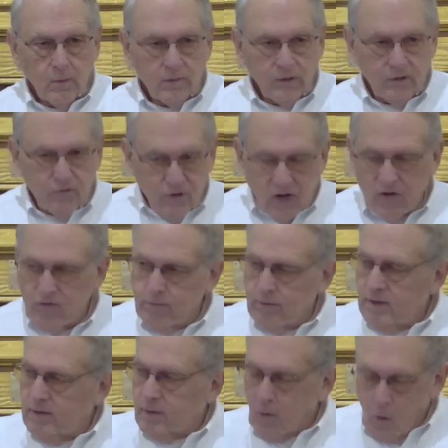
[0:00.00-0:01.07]
The
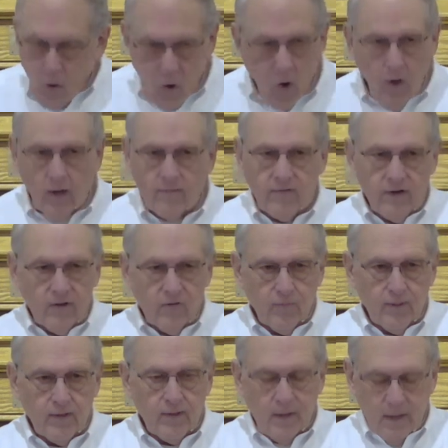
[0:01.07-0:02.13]
judgment, all of it has
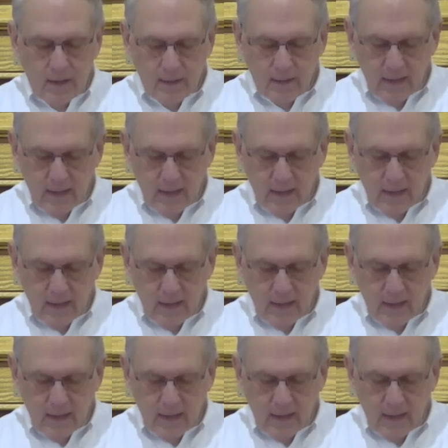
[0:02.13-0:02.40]
been done,